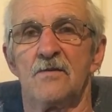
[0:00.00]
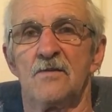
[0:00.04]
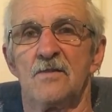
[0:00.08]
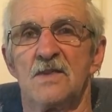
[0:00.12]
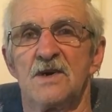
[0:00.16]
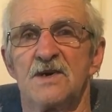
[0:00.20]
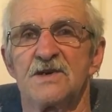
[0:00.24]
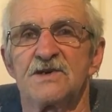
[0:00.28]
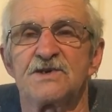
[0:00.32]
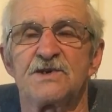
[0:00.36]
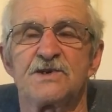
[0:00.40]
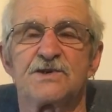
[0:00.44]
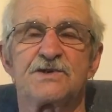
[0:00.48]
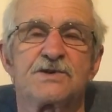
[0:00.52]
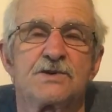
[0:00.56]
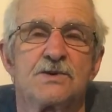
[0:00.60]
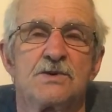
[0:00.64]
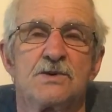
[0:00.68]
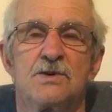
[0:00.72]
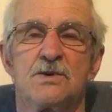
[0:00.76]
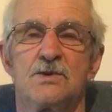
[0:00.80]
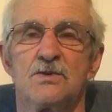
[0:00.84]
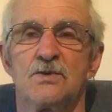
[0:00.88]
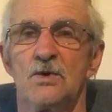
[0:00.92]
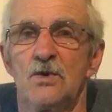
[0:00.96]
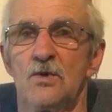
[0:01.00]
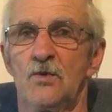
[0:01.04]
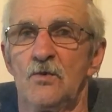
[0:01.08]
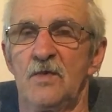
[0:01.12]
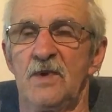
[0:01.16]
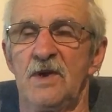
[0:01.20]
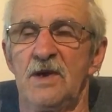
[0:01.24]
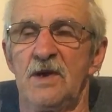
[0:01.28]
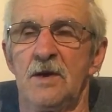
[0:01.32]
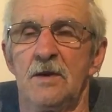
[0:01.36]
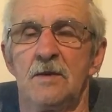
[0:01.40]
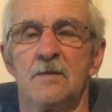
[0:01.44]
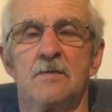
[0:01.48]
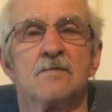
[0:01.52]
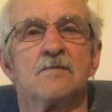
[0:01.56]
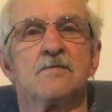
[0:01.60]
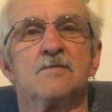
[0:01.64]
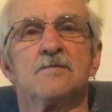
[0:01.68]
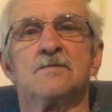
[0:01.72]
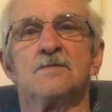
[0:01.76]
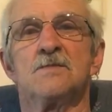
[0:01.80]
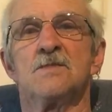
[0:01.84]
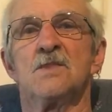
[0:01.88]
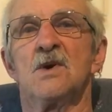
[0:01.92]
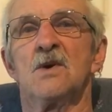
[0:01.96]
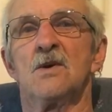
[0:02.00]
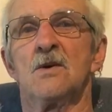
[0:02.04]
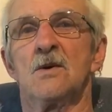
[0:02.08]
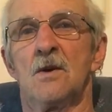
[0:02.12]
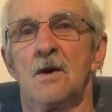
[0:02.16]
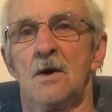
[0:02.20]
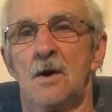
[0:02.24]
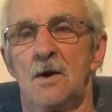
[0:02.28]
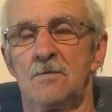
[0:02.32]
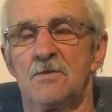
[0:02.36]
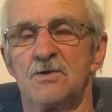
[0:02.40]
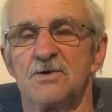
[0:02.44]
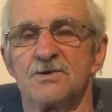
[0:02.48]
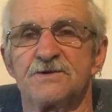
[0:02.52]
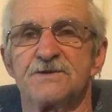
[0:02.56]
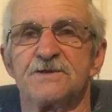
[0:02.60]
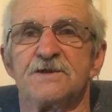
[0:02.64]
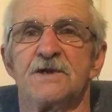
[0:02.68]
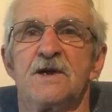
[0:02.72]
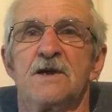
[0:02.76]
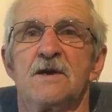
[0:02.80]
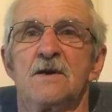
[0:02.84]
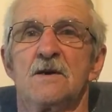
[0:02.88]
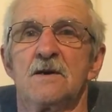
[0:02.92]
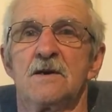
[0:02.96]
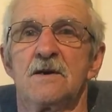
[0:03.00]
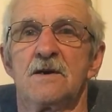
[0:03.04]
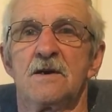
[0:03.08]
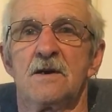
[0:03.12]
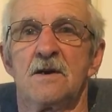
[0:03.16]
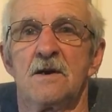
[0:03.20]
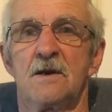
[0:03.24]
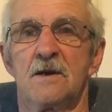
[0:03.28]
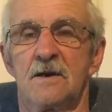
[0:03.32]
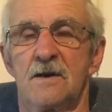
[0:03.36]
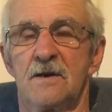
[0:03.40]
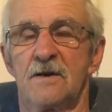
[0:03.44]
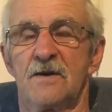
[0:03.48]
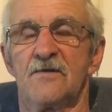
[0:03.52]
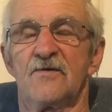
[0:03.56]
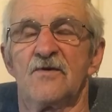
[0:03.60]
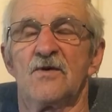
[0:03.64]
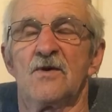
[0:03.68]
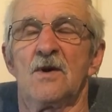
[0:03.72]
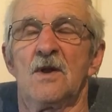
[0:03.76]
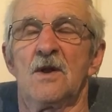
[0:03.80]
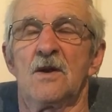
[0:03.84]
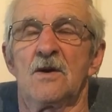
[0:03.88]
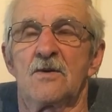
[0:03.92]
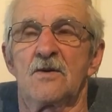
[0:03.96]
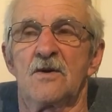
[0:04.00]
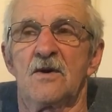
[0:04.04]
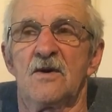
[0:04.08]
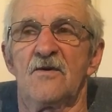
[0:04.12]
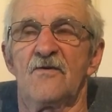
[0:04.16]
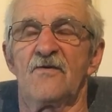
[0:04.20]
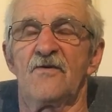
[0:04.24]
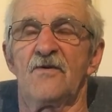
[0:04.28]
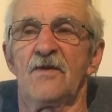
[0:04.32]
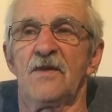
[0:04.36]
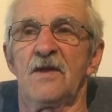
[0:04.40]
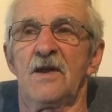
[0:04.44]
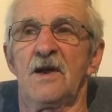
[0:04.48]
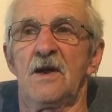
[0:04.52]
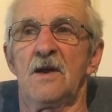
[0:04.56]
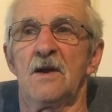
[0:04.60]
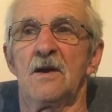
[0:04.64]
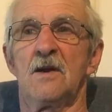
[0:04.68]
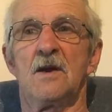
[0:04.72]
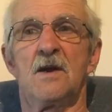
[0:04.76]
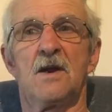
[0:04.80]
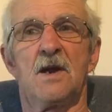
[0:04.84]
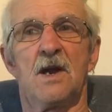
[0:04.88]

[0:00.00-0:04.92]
My sister wrote me almost daily. I give her a lot of credit for that.